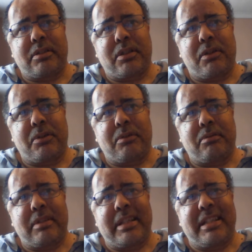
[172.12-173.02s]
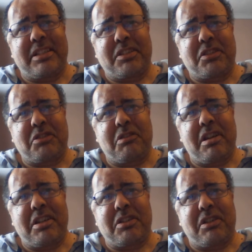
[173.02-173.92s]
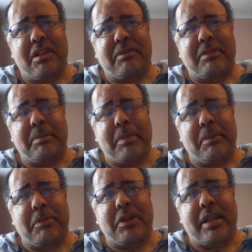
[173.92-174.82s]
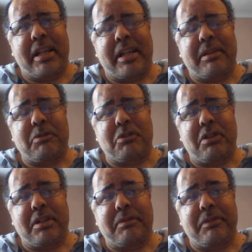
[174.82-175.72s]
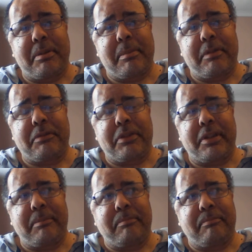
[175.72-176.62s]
So it is a strange life at the moment, and I'm trying to find my feet.